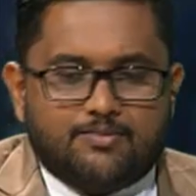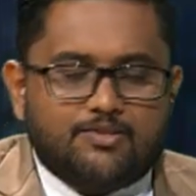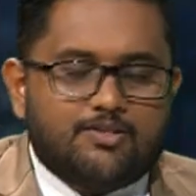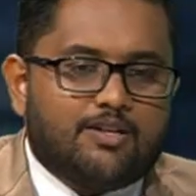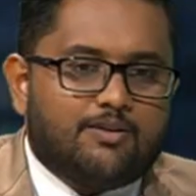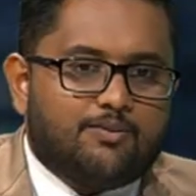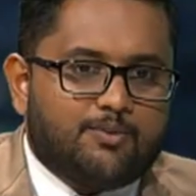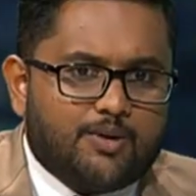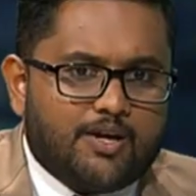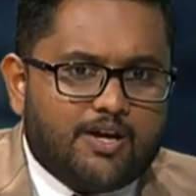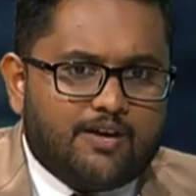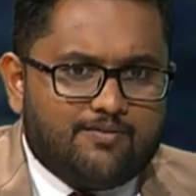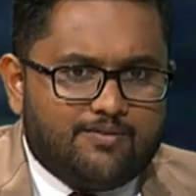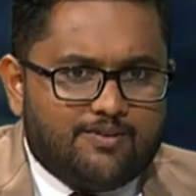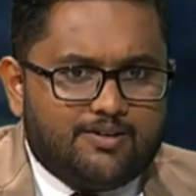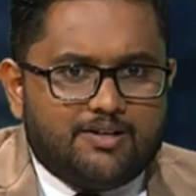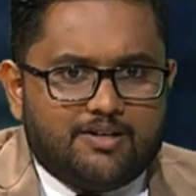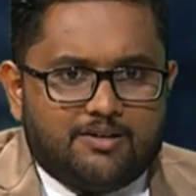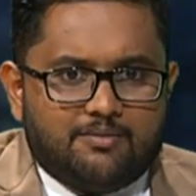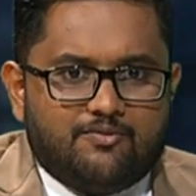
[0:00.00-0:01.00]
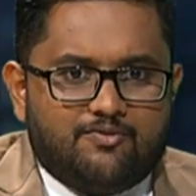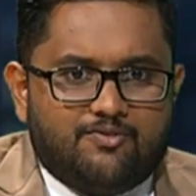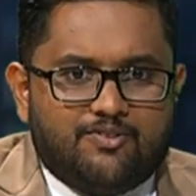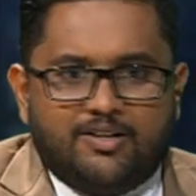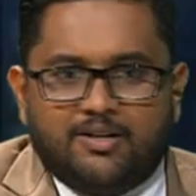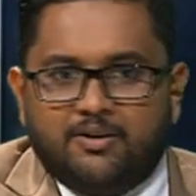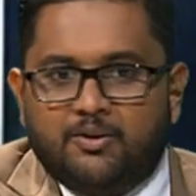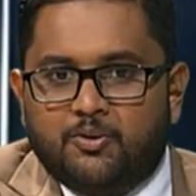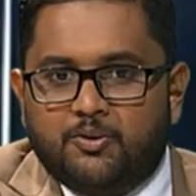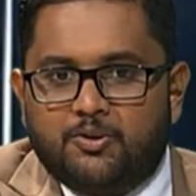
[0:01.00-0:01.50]
and we have
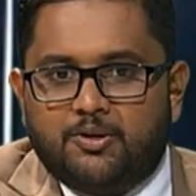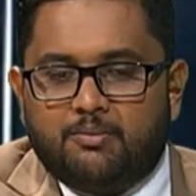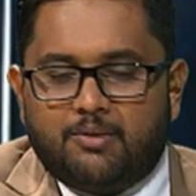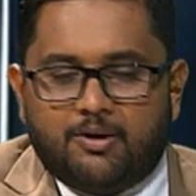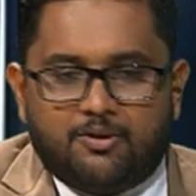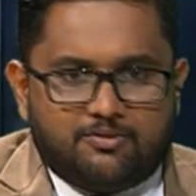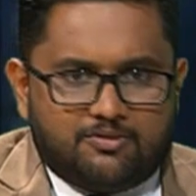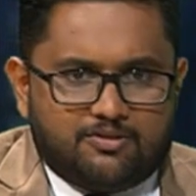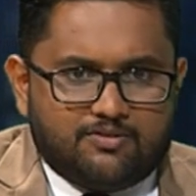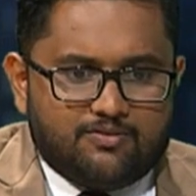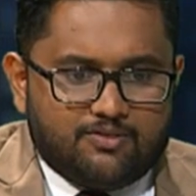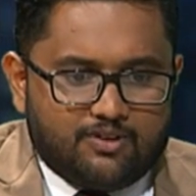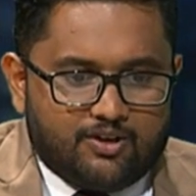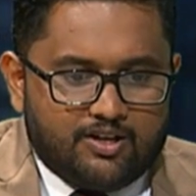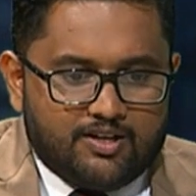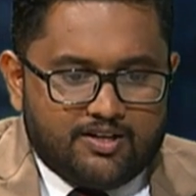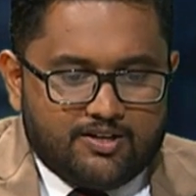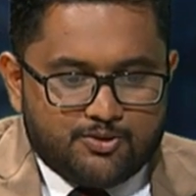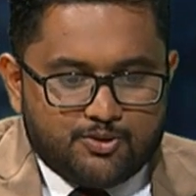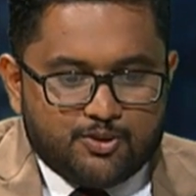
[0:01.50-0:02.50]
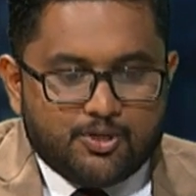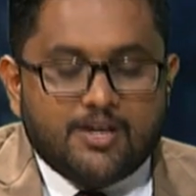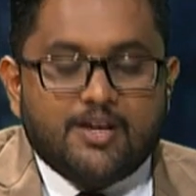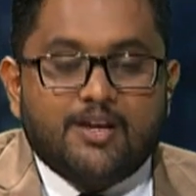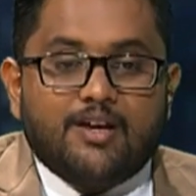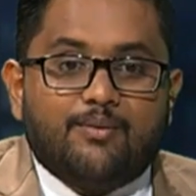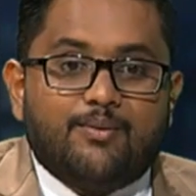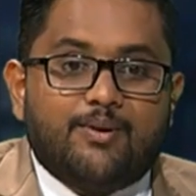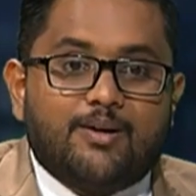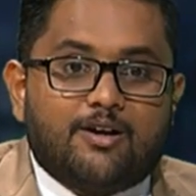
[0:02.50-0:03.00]
a good amount of knowledge
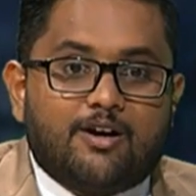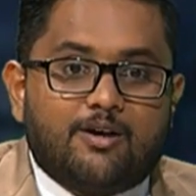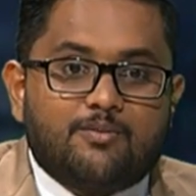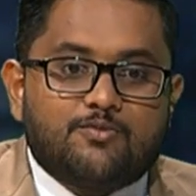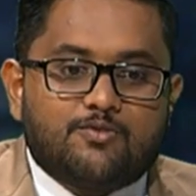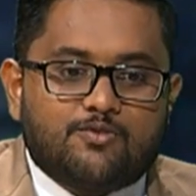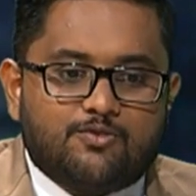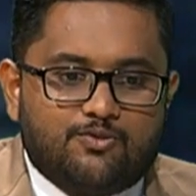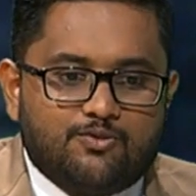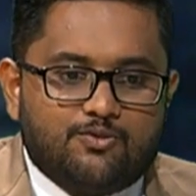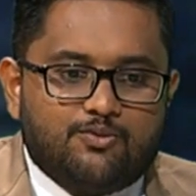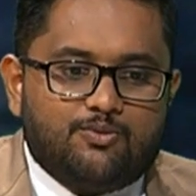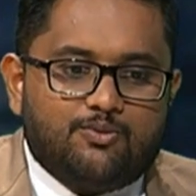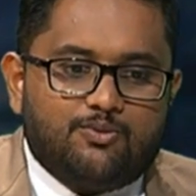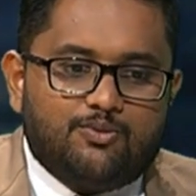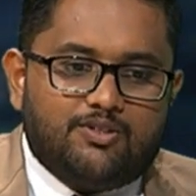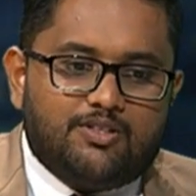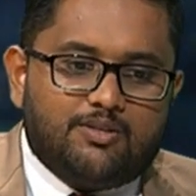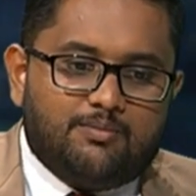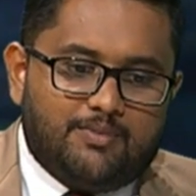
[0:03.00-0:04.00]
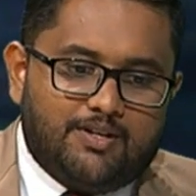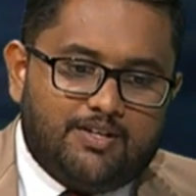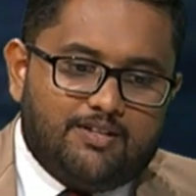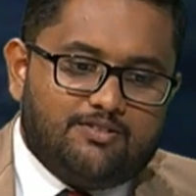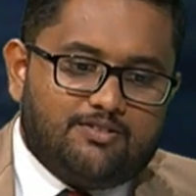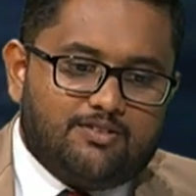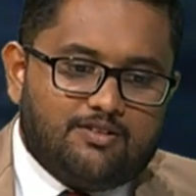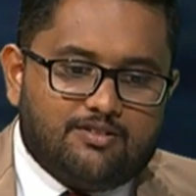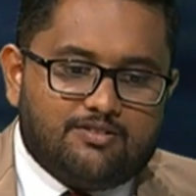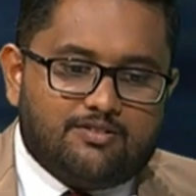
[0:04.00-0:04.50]
when it comes to the
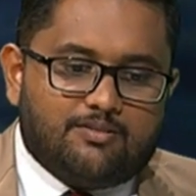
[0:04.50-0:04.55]
maintenance,